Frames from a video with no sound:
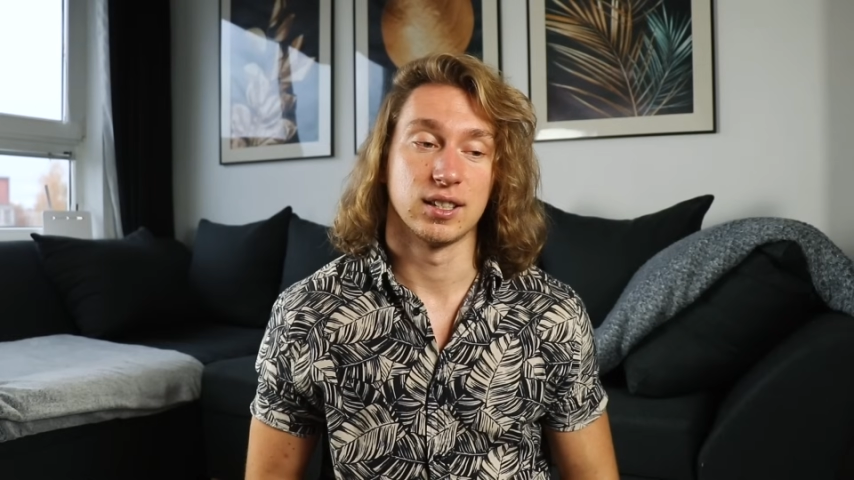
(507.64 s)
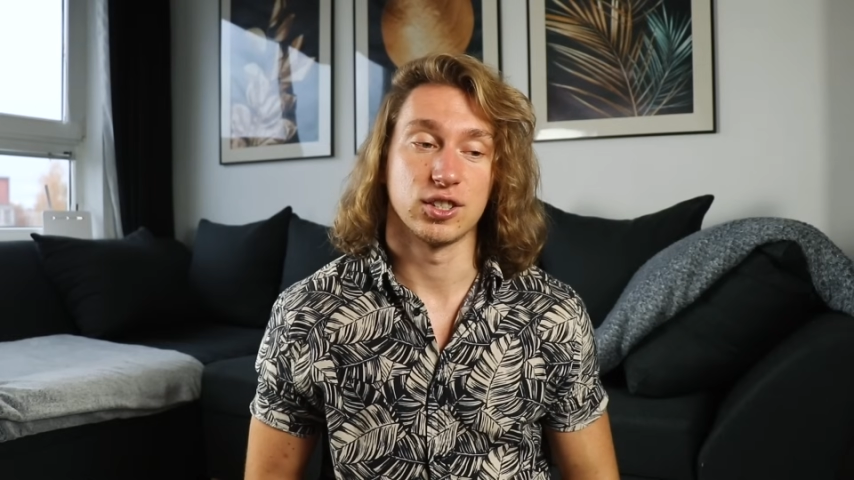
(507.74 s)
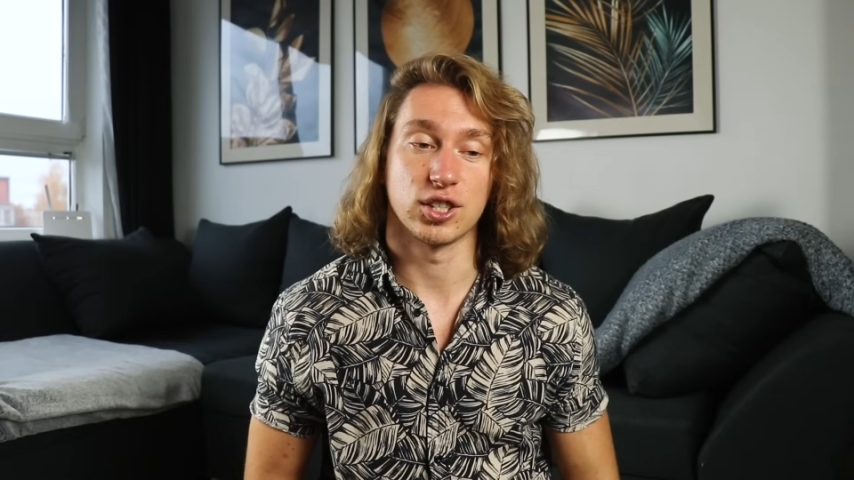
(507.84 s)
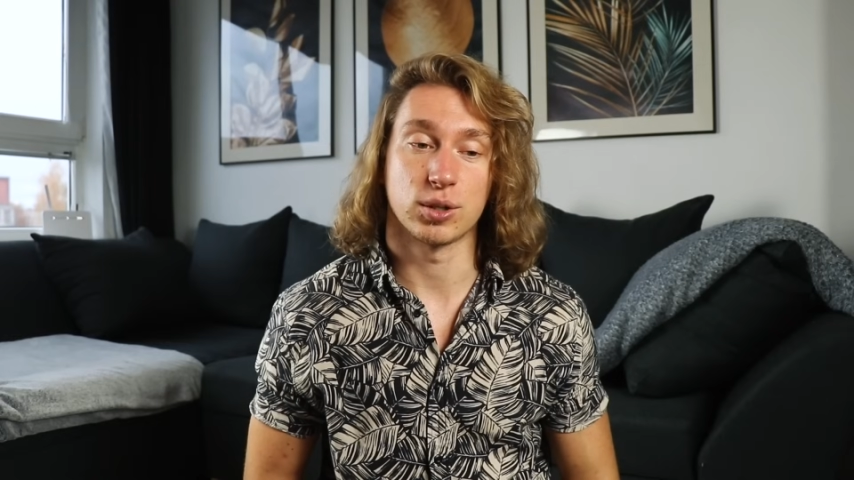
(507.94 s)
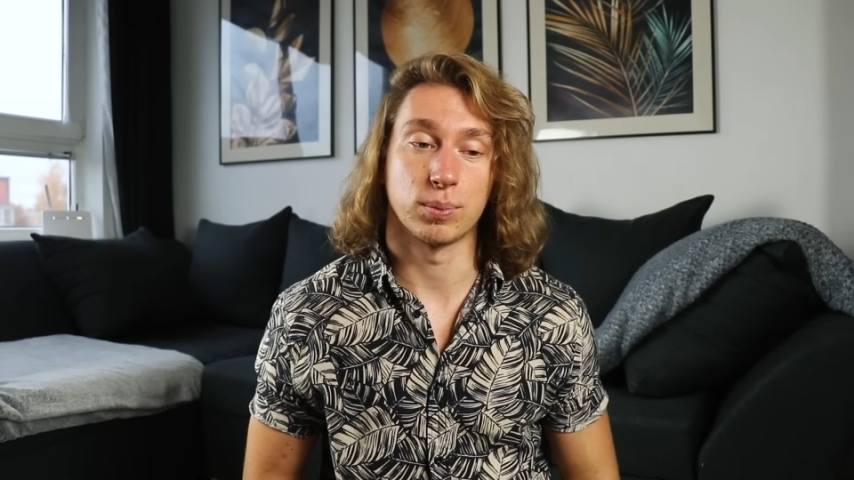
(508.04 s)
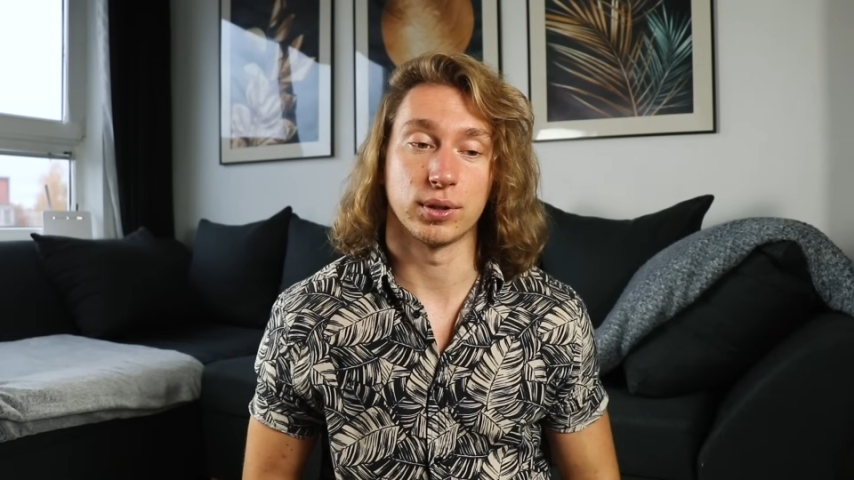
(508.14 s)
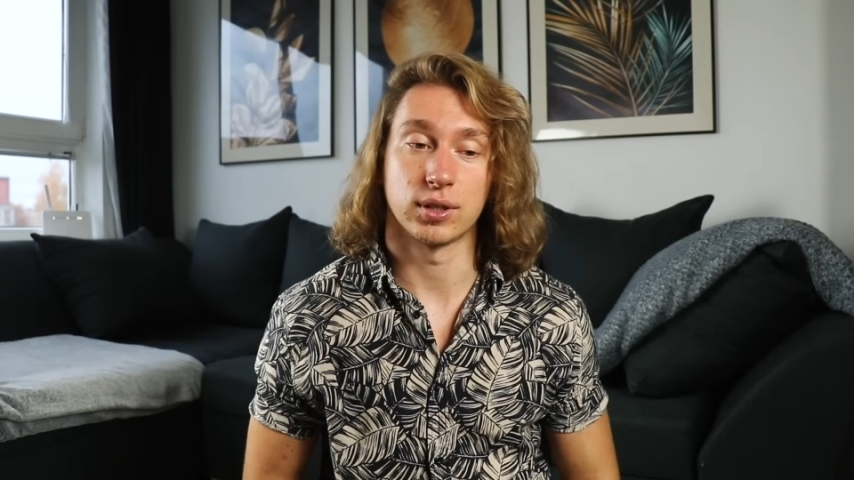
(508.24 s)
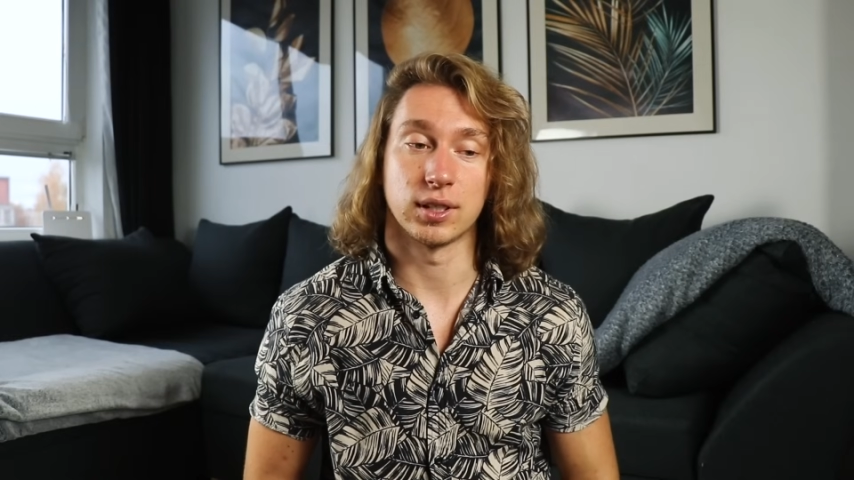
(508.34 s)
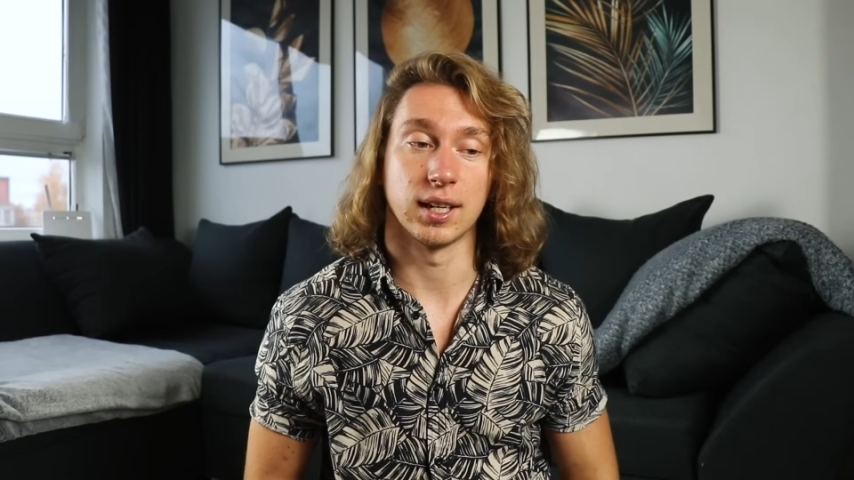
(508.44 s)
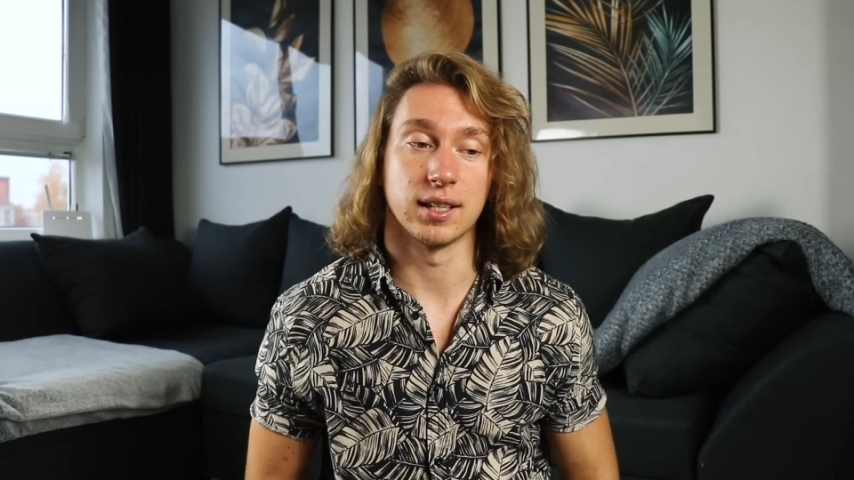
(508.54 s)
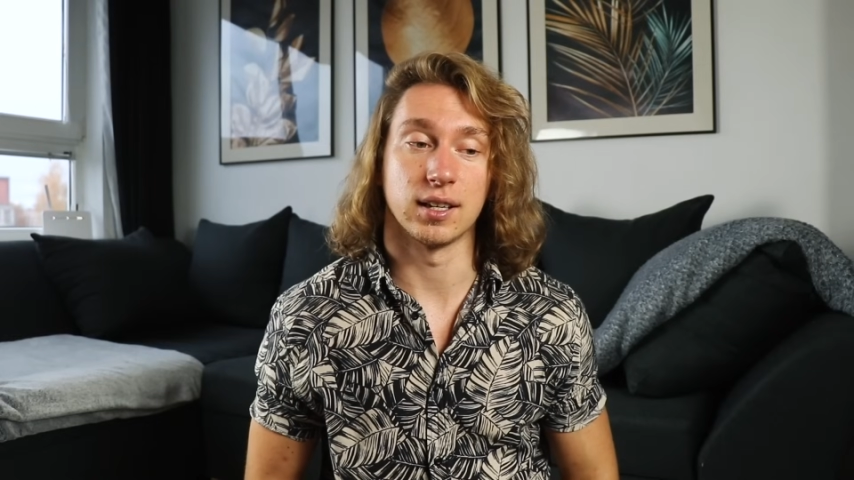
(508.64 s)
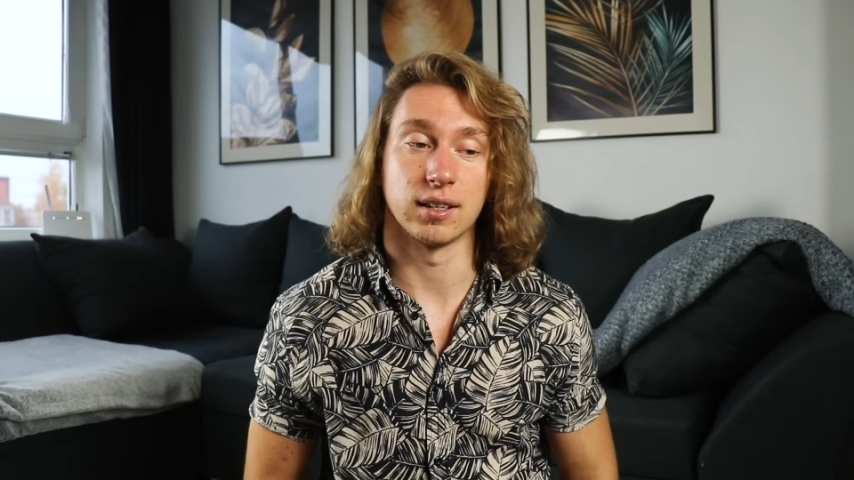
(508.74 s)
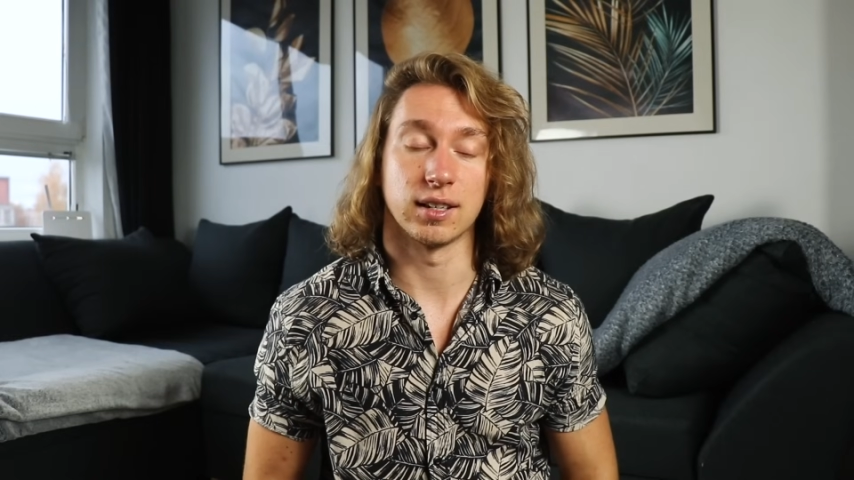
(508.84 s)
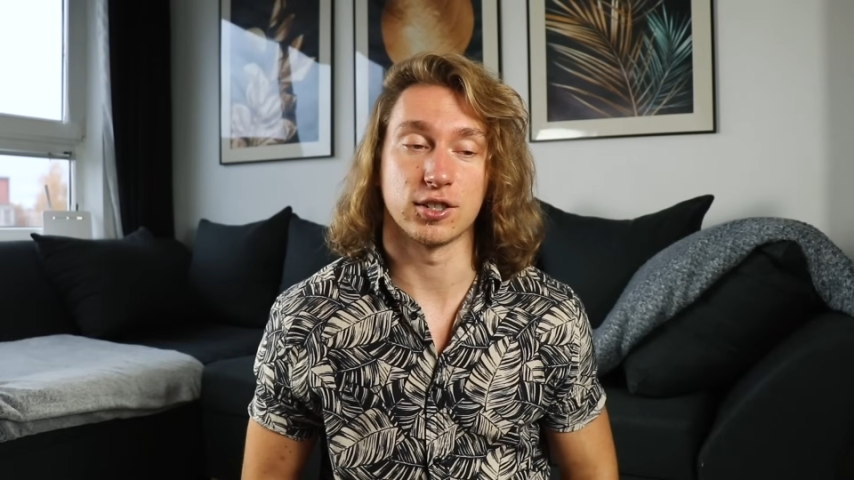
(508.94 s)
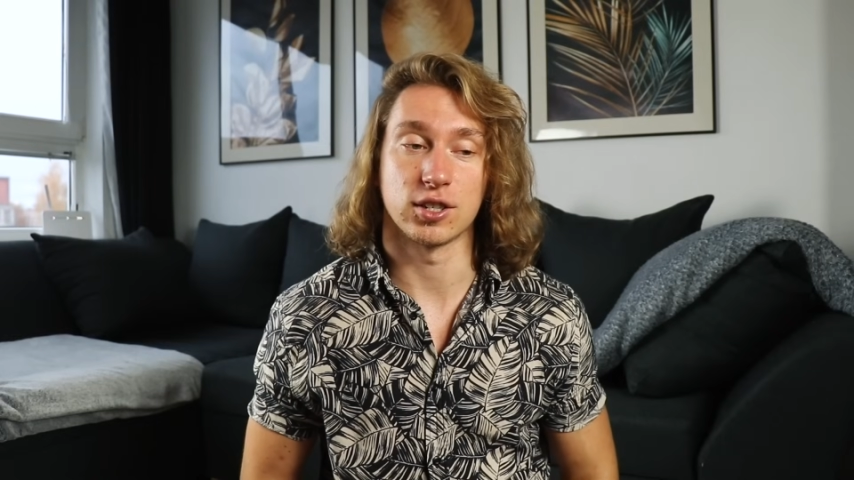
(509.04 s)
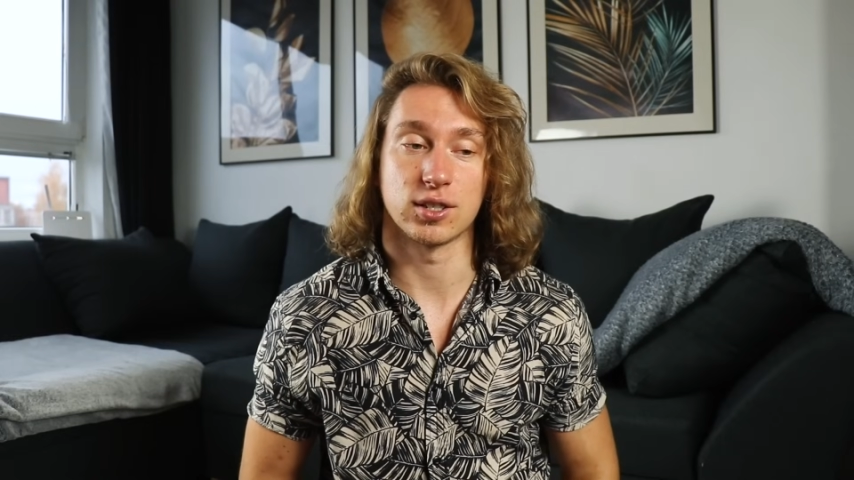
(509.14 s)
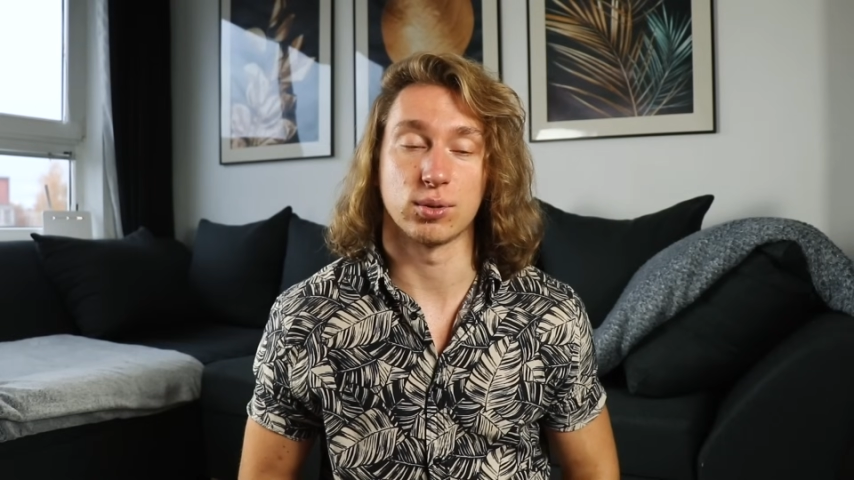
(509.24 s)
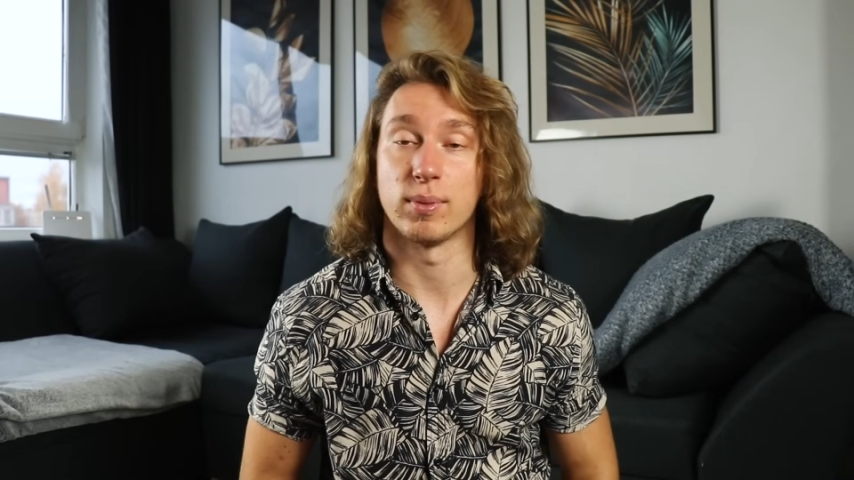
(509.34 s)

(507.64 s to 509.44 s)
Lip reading: just put together and just to